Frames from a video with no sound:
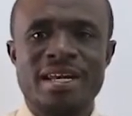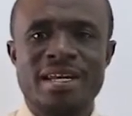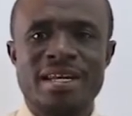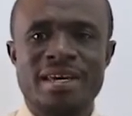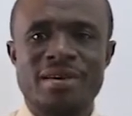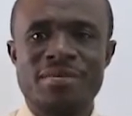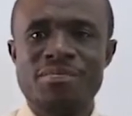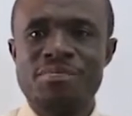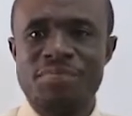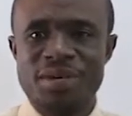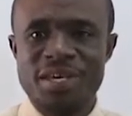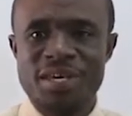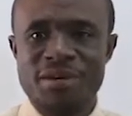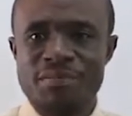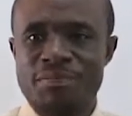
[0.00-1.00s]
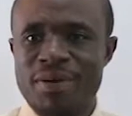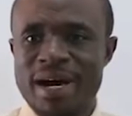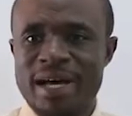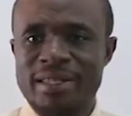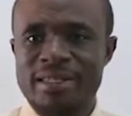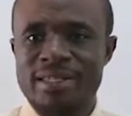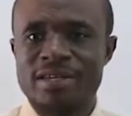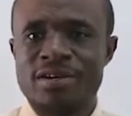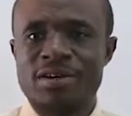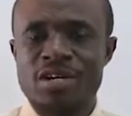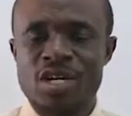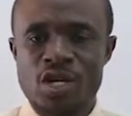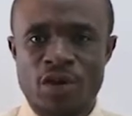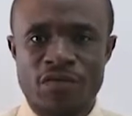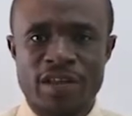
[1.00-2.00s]
the B part.
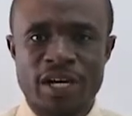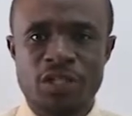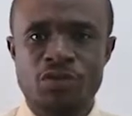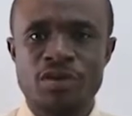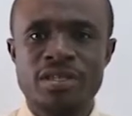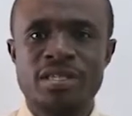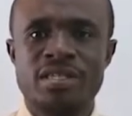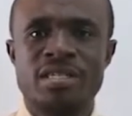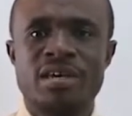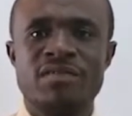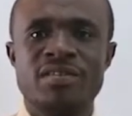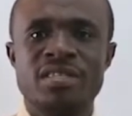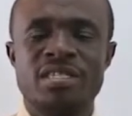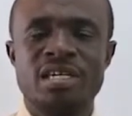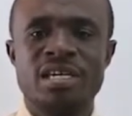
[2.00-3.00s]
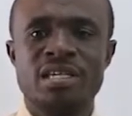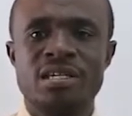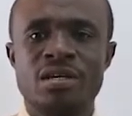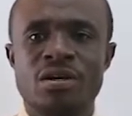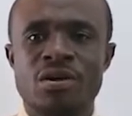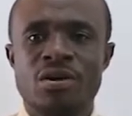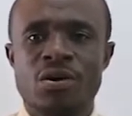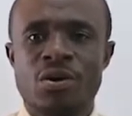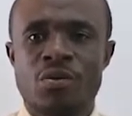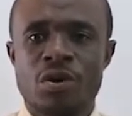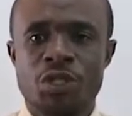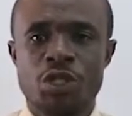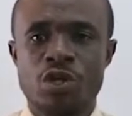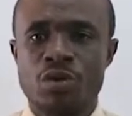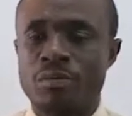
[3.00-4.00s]
NOVDEC 2017,
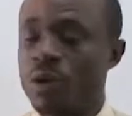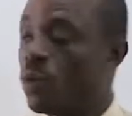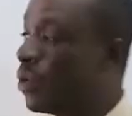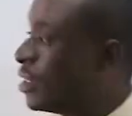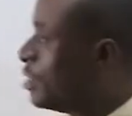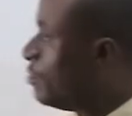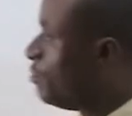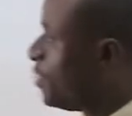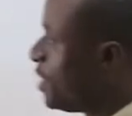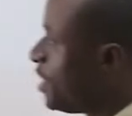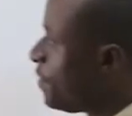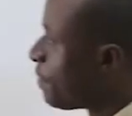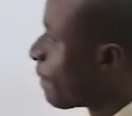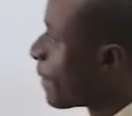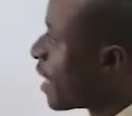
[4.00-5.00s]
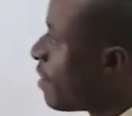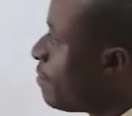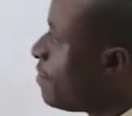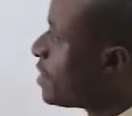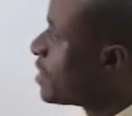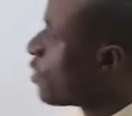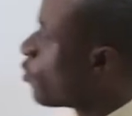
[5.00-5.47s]
question number 1B. Mr.